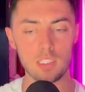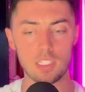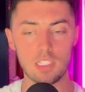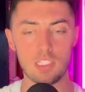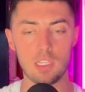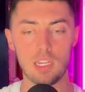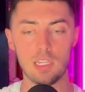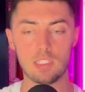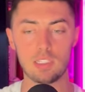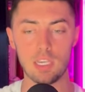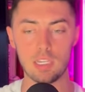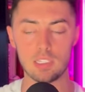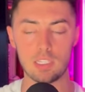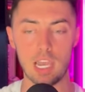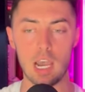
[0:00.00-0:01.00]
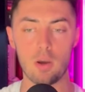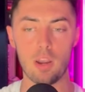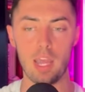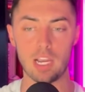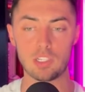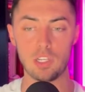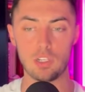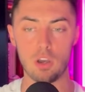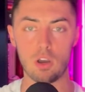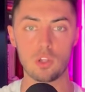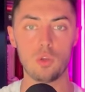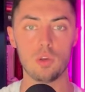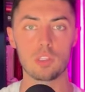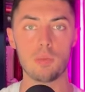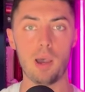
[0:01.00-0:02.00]
since you didn't set us down and actually talk
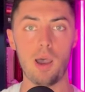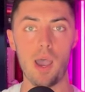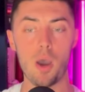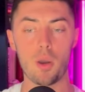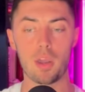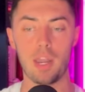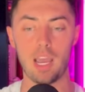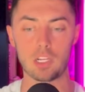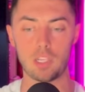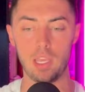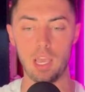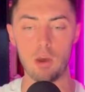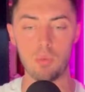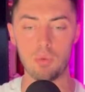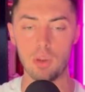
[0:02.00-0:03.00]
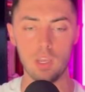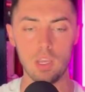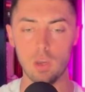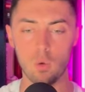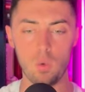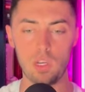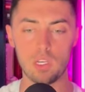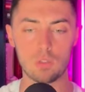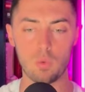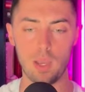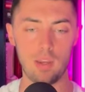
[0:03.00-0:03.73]
to us about how it could actually help, we just went,